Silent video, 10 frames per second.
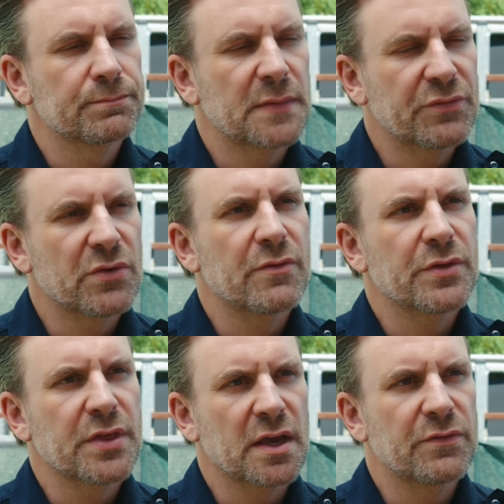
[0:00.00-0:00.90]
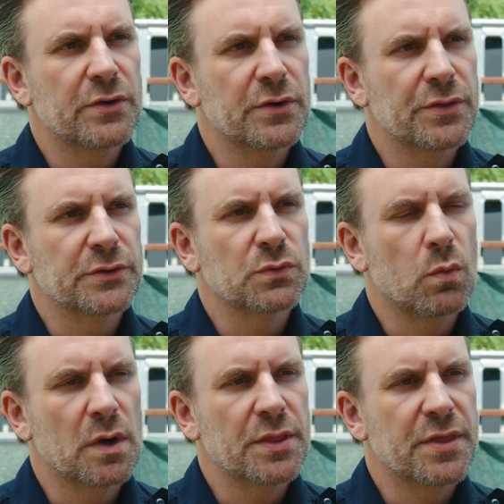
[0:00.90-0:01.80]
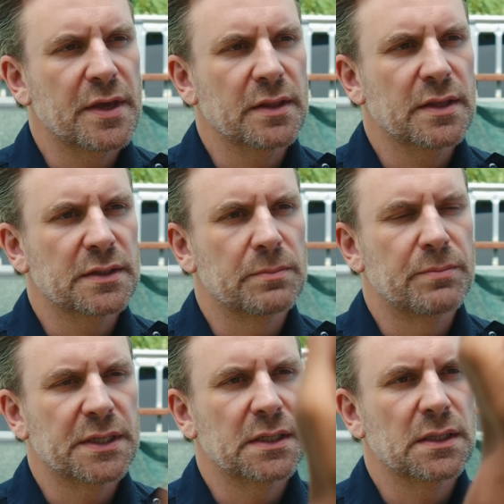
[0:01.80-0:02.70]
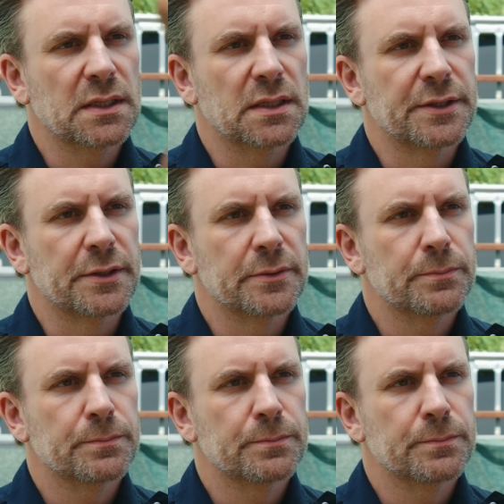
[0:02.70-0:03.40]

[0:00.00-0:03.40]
After everything I've heard, there's one thing that's abundantly clear.